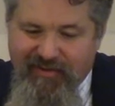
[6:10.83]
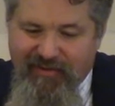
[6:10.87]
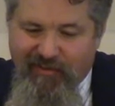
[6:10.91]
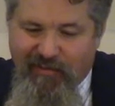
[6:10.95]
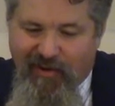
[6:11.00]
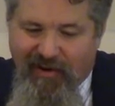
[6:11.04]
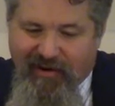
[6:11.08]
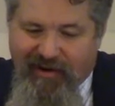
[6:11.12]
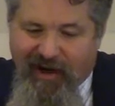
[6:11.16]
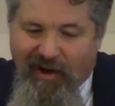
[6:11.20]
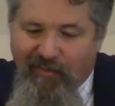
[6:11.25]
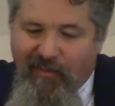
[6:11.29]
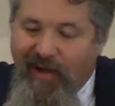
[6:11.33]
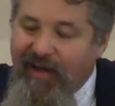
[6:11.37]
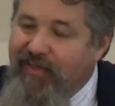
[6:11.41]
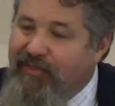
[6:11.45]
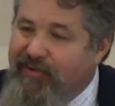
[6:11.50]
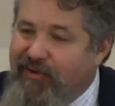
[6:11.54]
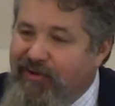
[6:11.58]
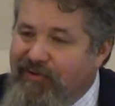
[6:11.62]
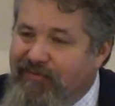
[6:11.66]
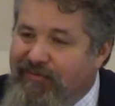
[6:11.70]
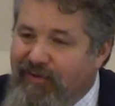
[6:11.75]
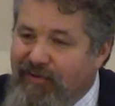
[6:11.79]
work our way
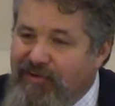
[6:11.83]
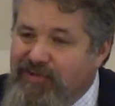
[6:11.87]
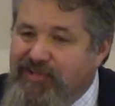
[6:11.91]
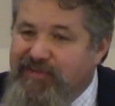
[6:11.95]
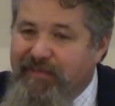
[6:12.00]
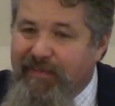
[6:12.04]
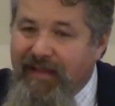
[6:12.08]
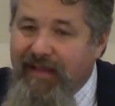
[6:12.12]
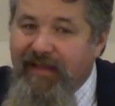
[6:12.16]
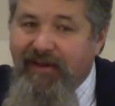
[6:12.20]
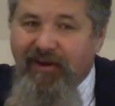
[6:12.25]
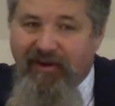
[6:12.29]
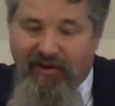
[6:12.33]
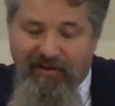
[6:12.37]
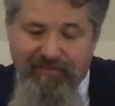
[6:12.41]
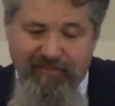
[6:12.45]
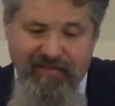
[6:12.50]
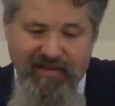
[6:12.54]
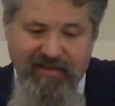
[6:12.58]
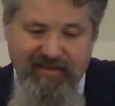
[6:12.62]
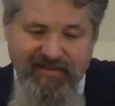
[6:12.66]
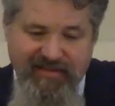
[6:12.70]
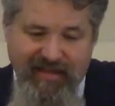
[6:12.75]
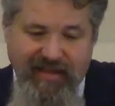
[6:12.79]
through First Peter
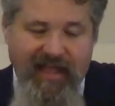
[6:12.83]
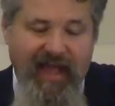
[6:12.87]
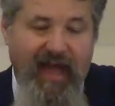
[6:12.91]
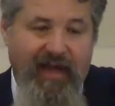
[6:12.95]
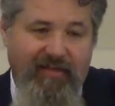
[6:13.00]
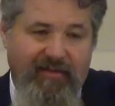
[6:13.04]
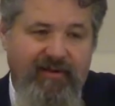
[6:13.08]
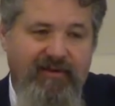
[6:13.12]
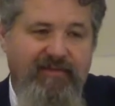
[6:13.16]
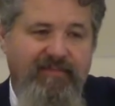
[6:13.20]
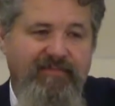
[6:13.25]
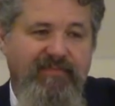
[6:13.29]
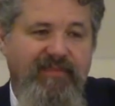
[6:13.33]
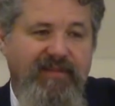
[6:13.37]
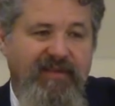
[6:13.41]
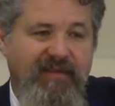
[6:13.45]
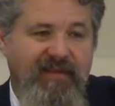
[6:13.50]
together.